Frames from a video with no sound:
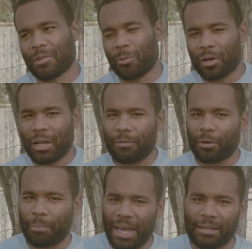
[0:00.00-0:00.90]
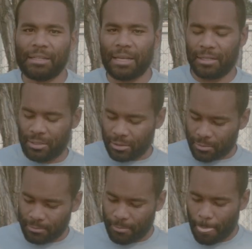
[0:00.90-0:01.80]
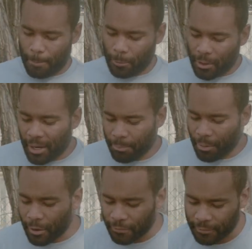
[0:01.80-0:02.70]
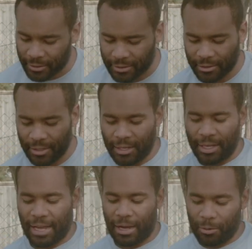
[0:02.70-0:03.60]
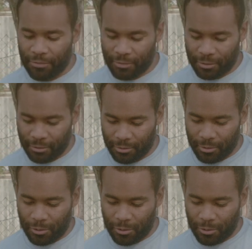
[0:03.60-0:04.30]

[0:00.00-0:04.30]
we all have our bad days. We're not perfect. However,